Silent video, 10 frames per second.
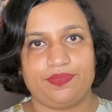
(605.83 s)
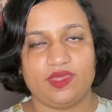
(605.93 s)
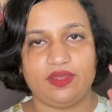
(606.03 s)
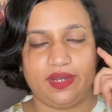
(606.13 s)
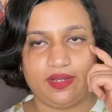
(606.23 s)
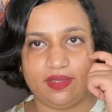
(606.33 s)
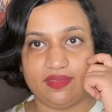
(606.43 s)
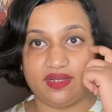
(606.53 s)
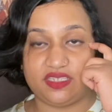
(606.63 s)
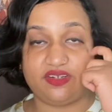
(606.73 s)
right?
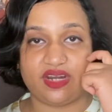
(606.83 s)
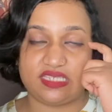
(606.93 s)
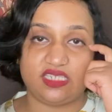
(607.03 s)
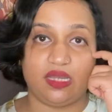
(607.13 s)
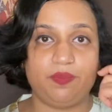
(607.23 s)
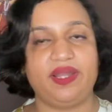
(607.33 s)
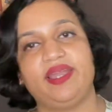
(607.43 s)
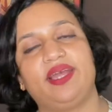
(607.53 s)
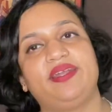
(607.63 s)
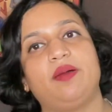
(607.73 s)
That is dressed up and
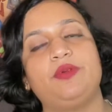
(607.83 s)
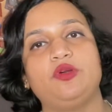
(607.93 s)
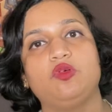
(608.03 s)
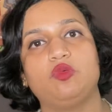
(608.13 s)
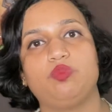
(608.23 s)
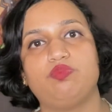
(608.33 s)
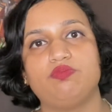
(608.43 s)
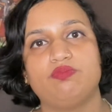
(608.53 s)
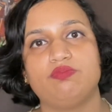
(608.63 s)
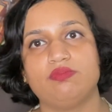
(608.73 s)
decked up to
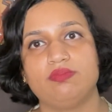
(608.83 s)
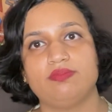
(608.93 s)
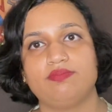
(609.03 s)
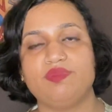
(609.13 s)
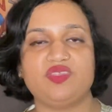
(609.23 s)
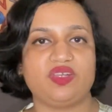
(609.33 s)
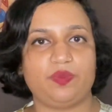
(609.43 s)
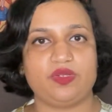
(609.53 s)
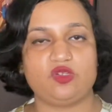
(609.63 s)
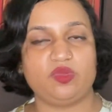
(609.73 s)

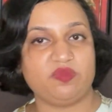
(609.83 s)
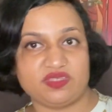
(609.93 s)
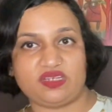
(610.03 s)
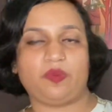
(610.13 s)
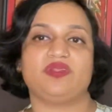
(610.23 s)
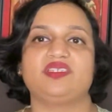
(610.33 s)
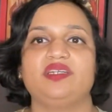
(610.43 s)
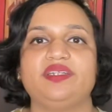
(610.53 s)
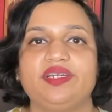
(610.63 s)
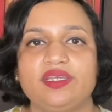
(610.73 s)
be
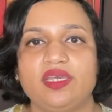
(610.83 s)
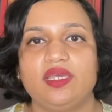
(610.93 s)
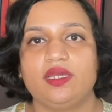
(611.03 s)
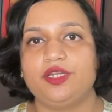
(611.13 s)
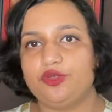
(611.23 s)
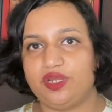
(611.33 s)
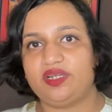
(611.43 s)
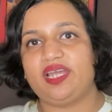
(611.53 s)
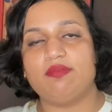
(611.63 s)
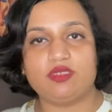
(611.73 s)
misrepresented during
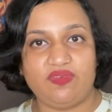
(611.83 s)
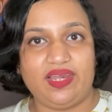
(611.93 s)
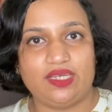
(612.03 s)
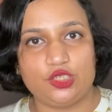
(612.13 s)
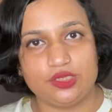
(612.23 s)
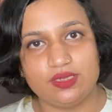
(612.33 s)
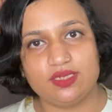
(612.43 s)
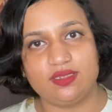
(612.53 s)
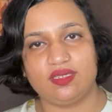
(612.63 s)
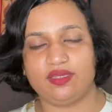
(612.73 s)
times of
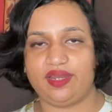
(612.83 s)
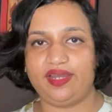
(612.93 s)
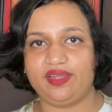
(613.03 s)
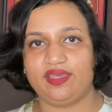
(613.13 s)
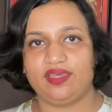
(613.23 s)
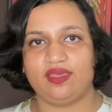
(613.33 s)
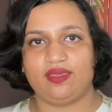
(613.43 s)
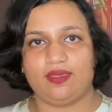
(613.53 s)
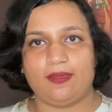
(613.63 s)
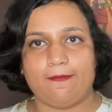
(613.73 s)
elections, right?
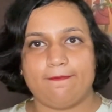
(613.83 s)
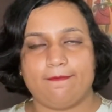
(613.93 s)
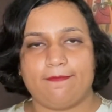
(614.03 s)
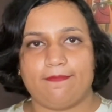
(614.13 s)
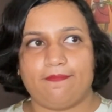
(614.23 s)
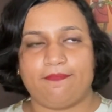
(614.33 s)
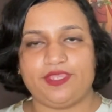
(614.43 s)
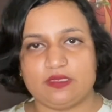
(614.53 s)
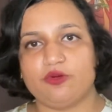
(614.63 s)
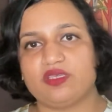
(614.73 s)

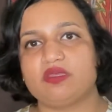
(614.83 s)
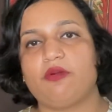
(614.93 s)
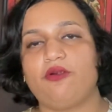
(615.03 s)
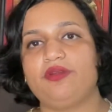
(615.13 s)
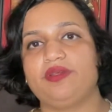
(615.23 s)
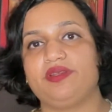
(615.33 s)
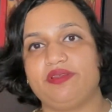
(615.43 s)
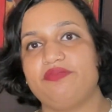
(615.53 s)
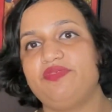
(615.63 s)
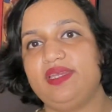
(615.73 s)
This book is about
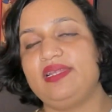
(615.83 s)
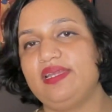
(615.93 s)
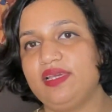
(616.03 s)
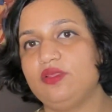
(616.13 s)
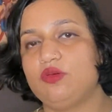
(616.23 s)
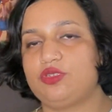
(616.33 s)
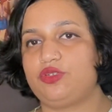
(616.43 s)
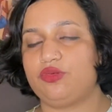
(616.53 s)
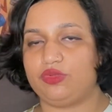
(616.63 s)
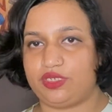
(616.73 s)
revealing those
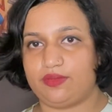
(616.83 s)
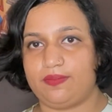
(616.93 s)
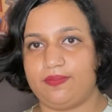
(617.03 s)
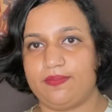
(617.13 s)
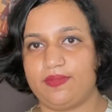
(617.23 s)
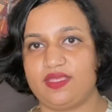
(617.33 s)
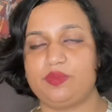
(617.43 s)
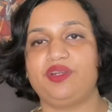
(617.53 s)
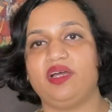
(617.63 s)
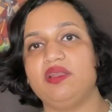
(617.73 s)
truths. It's
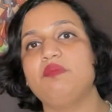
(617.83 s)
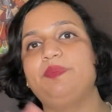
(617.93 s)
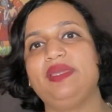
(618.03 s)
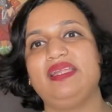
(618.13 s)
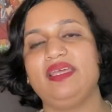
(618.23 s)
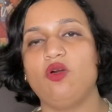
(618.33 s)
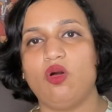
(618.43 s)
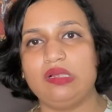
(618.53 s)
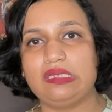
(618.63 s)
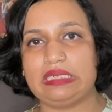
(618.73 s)
about unpeeling
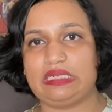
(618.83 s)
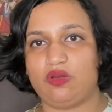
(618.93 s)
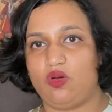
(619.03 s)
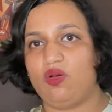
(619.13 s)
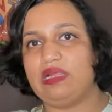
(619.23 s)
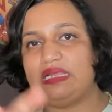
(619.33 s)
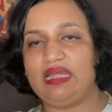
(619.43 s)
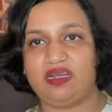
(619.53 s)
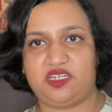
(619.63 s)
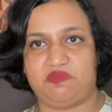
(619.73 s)
all
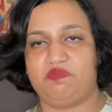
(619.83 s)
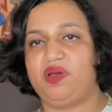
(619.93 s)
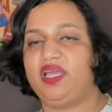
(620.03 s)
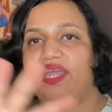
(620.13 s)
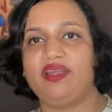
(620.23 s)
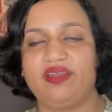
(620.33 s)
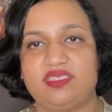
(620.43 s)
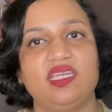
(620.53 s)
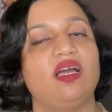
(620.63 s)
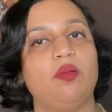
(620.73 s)
that muck and
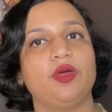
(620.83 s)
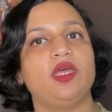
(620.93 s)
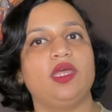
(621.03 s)
dressing up